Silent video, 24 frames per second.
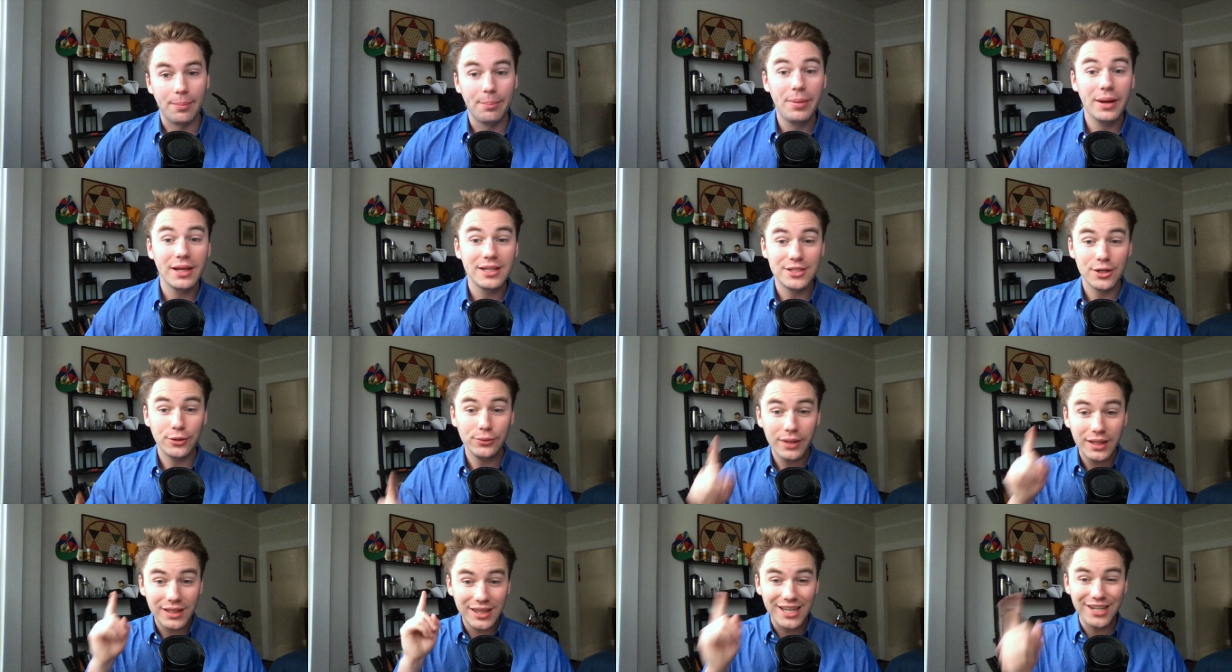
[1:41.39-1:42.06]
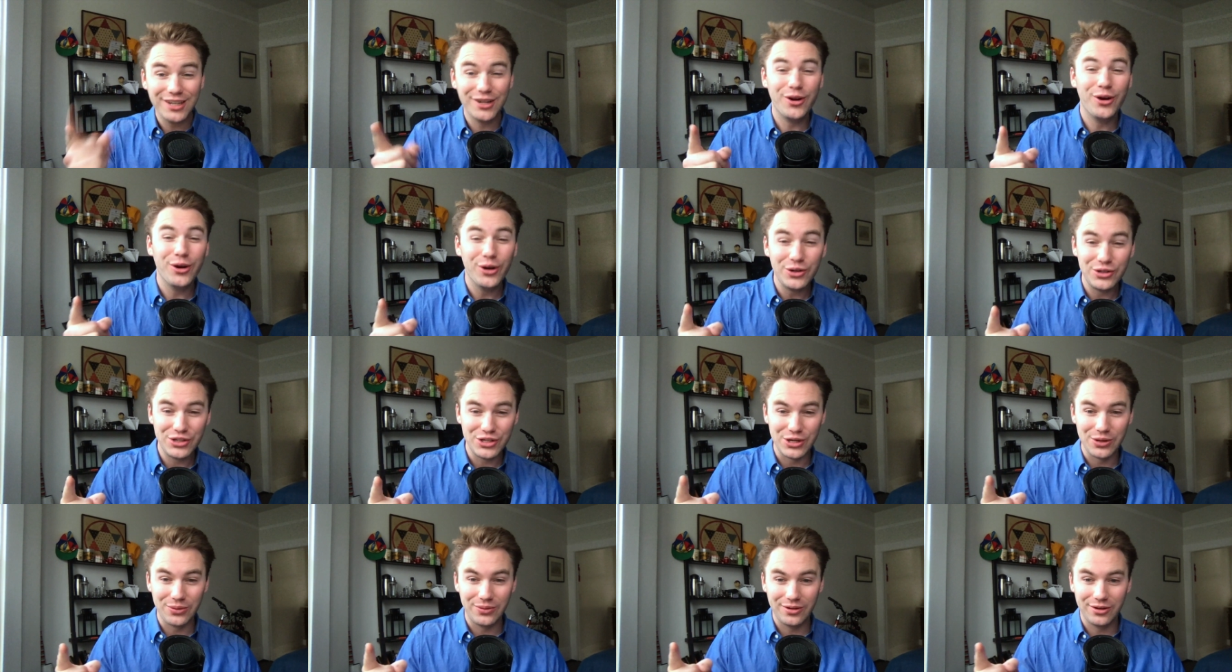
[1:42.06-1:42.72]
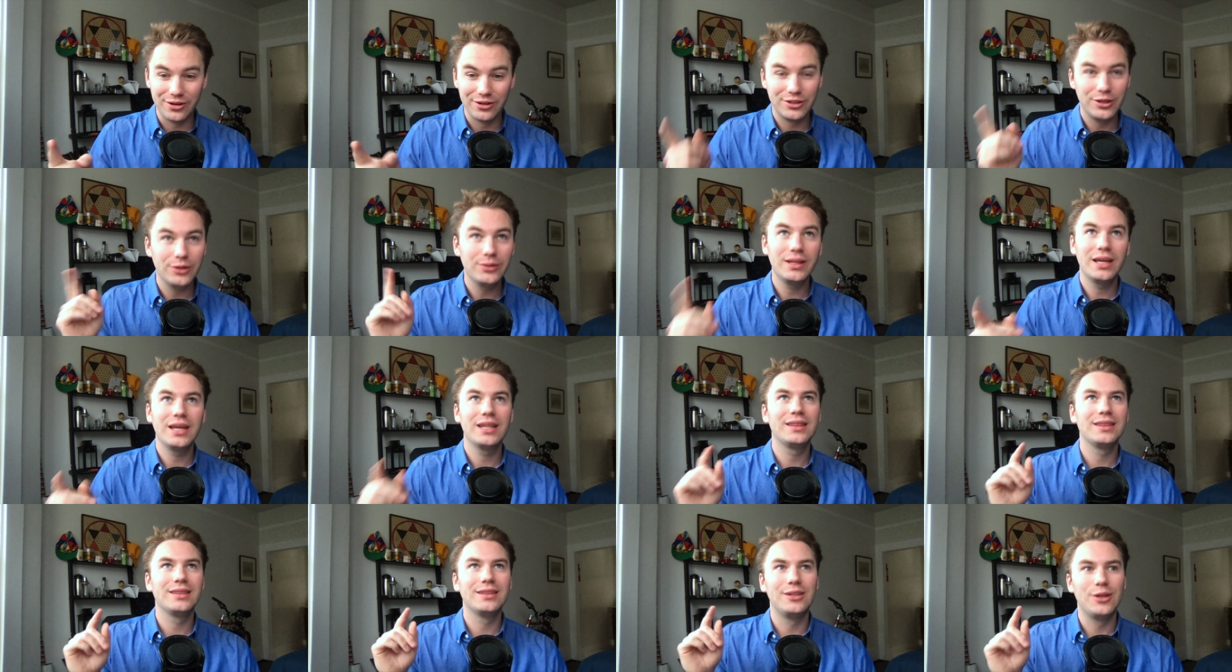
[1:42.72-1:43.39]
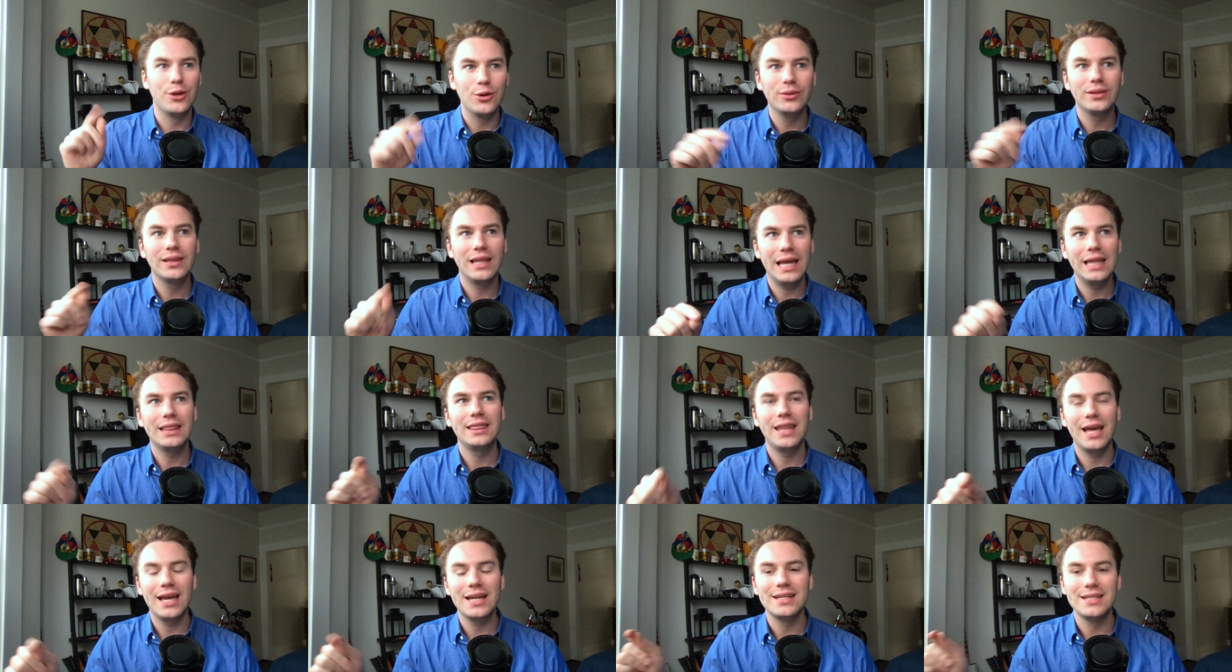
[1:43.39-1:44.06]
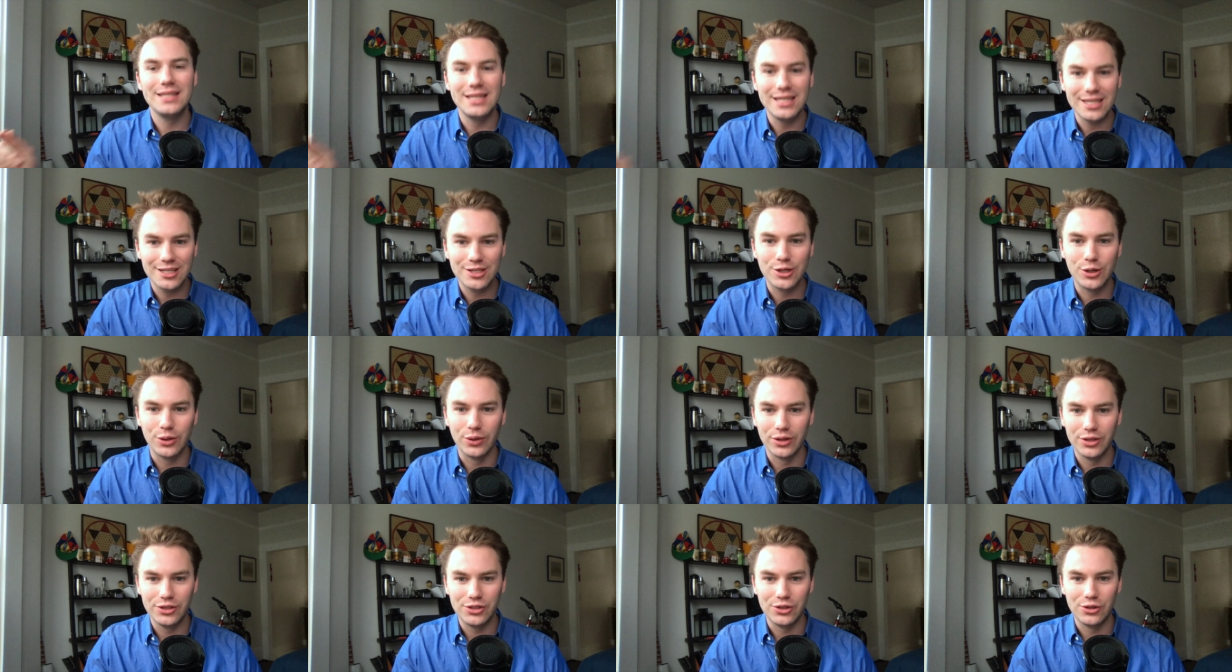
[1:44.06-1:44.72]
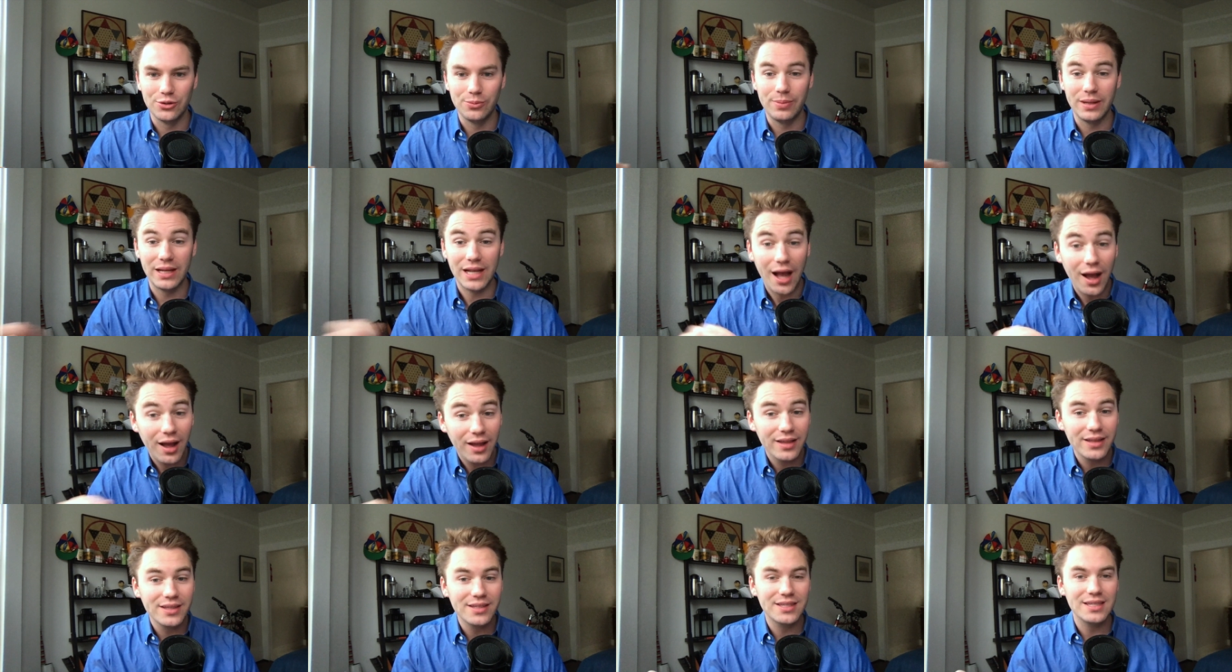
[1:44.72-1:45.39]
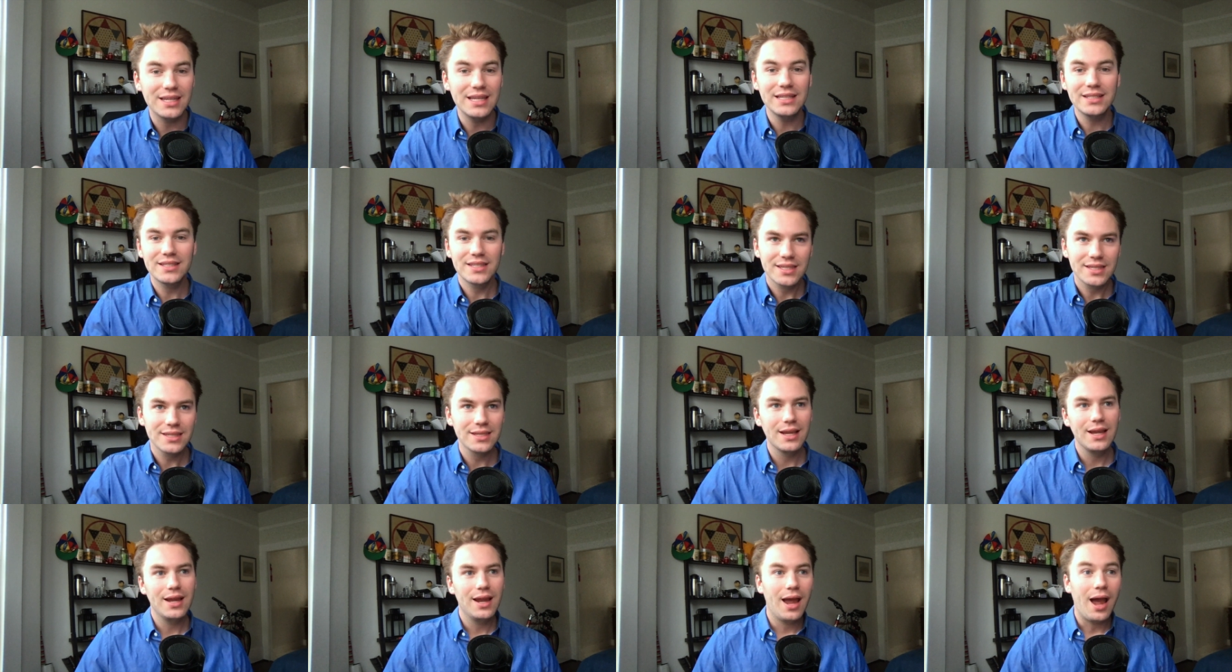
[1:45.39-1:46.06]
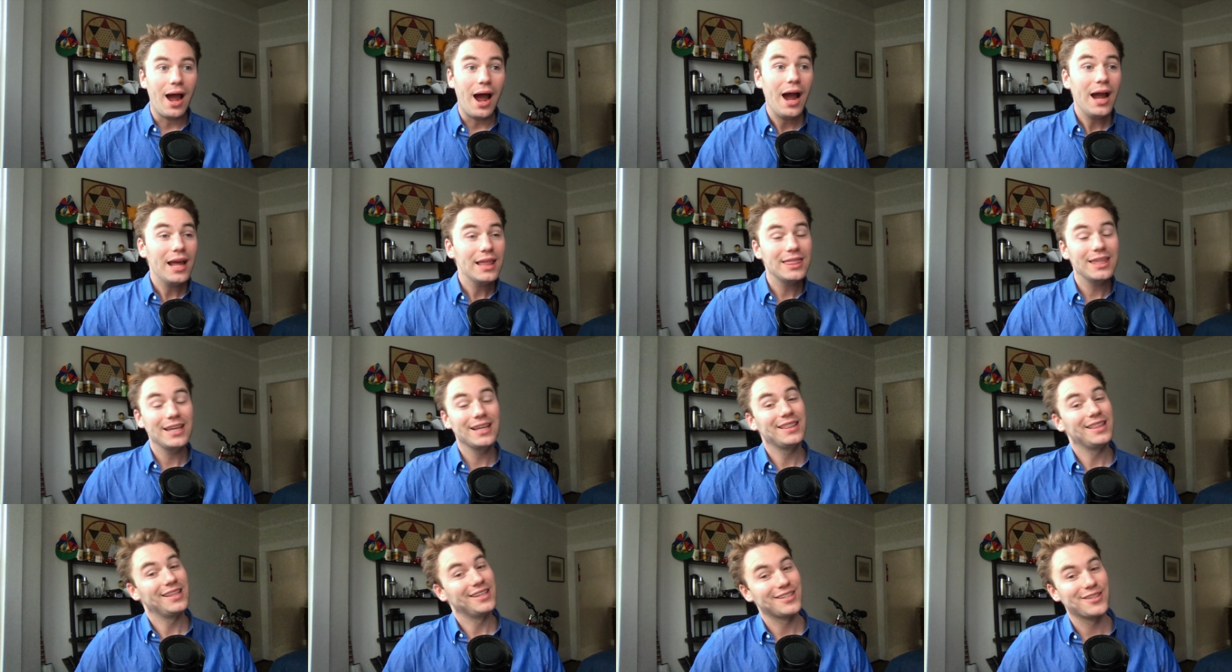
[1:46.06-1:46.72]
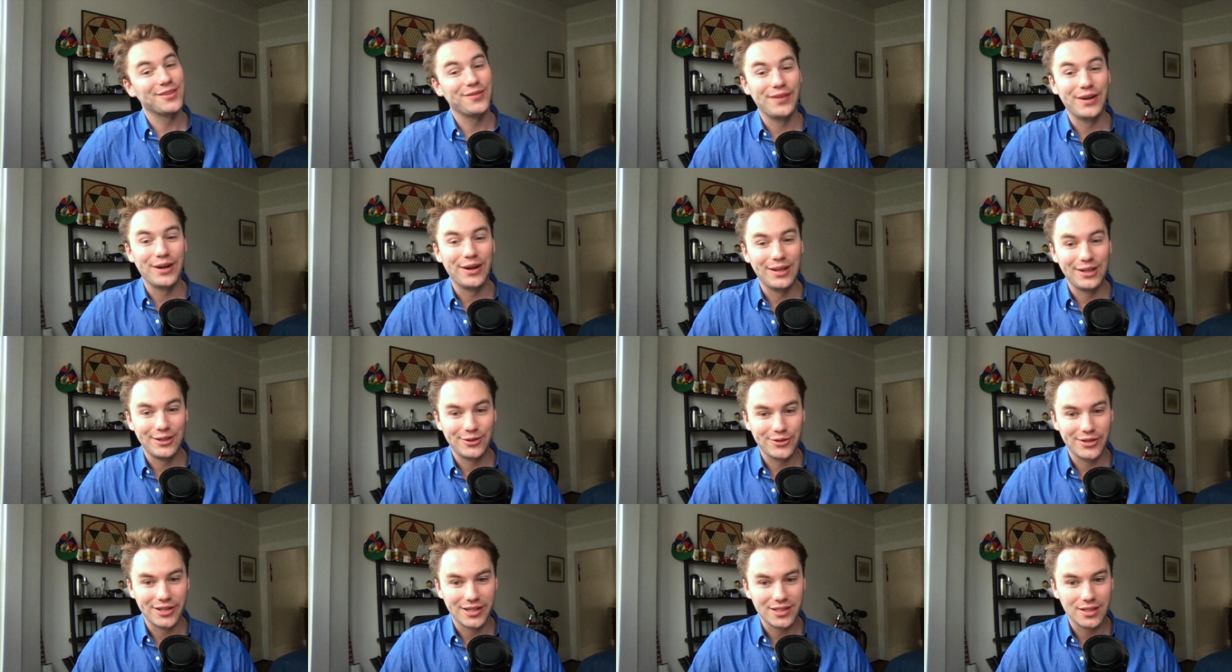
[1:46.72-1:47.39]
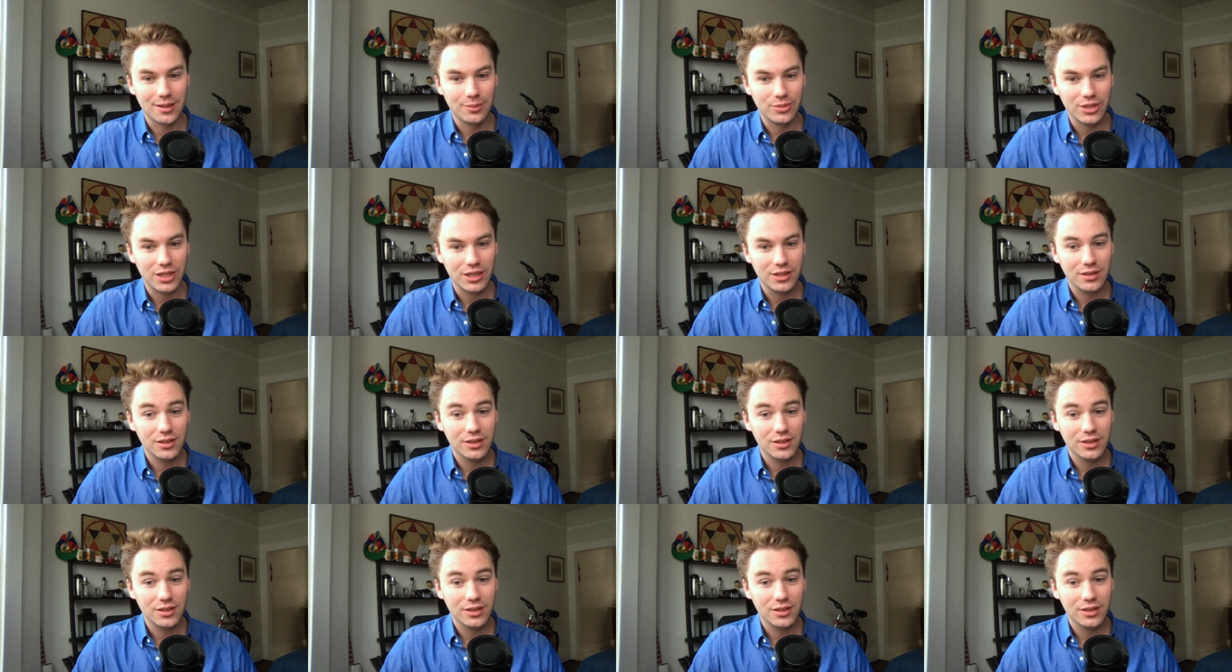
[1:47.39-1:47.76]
but don't let that encourage you, or don't let that discourage you, because I think that's a very interesting subject.